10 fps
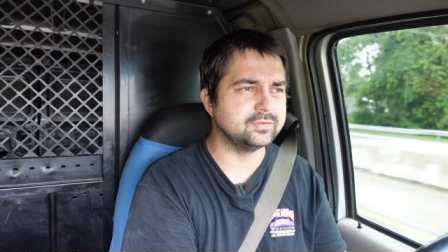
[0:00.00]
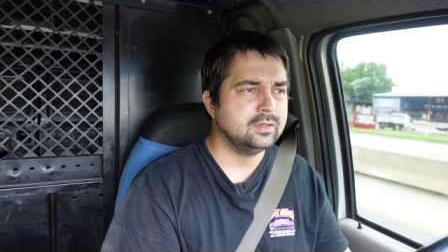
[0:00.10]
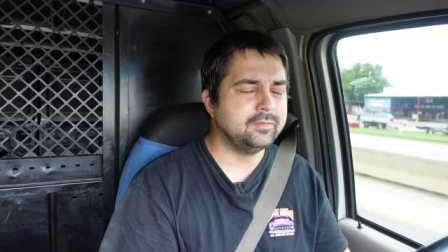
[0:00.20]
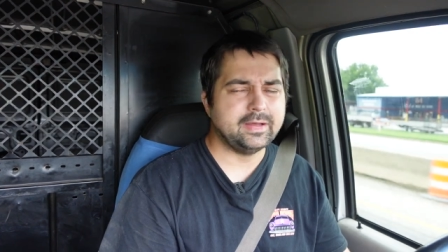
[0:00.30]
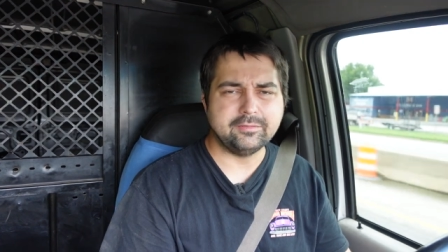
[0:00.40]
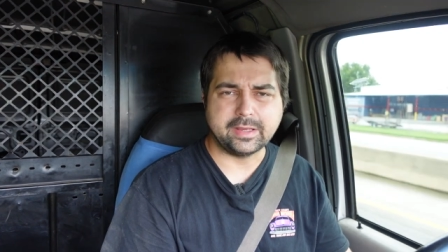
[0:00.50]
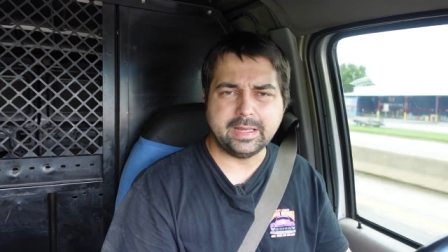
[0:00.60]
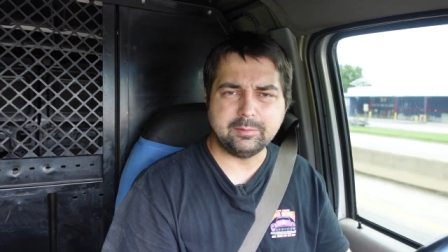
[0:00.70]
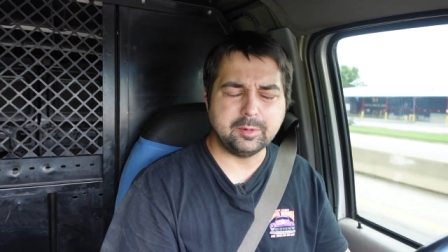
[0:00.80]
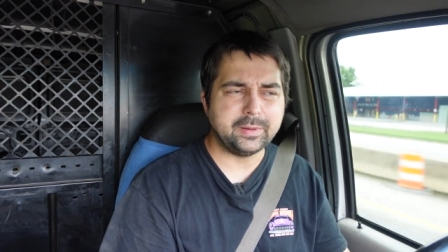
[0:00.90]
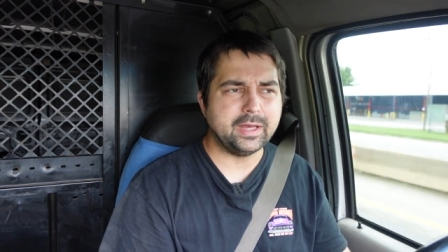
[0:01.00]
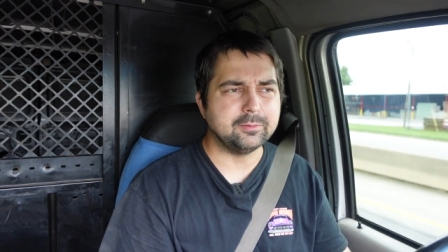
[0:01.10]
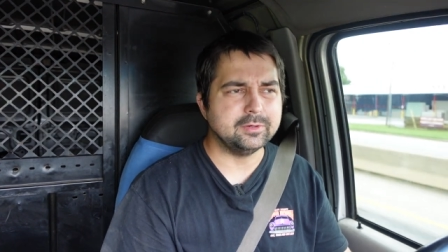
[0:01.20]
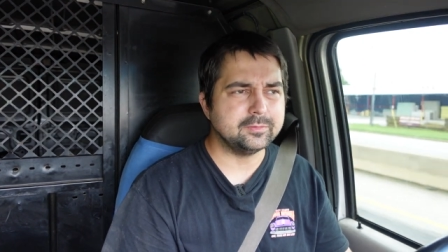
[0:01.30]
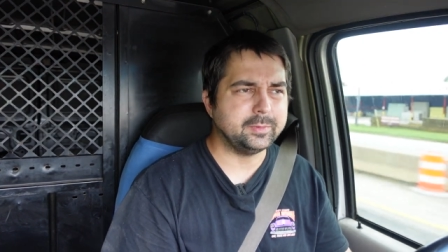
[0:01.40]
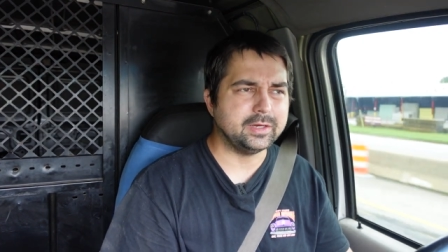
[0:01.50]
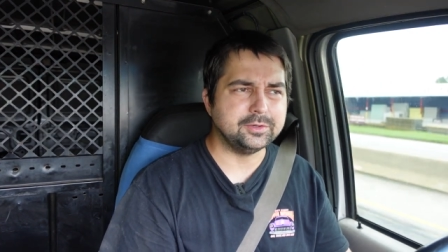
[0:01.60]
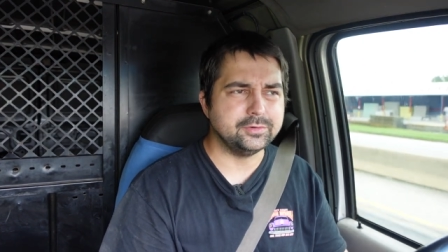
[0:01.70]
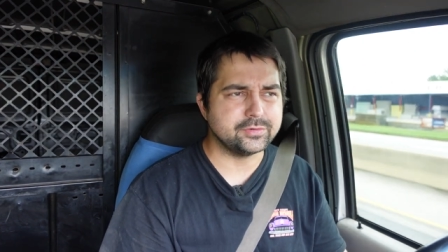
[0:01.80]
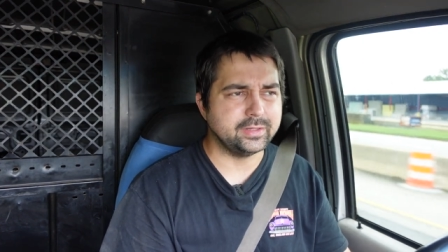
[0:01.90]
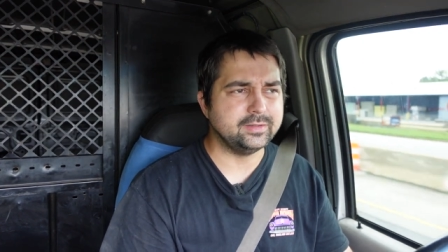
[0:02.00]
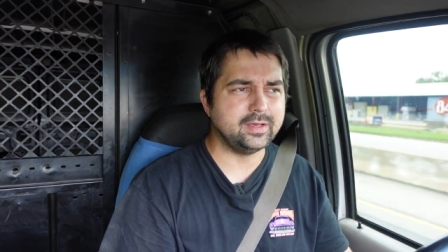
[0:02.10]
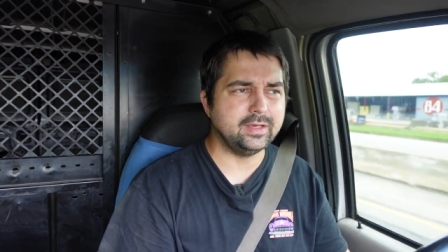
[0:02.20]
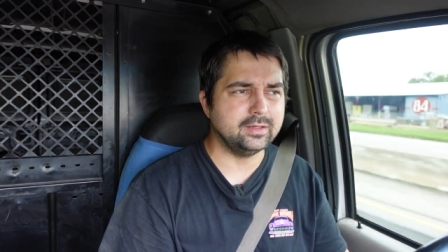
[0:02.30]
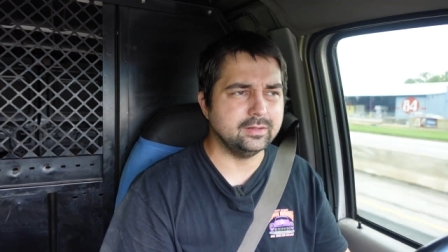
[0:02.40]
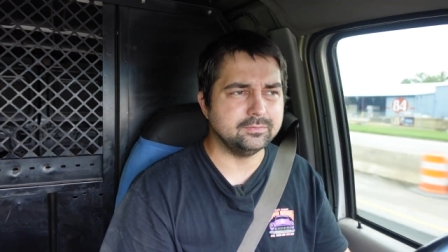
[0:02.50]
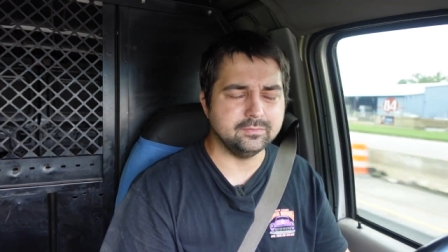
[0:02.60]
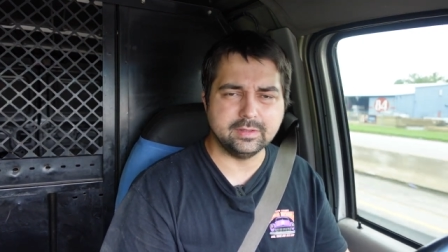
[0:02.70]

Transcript: If I have a camera bag with me, I usually take it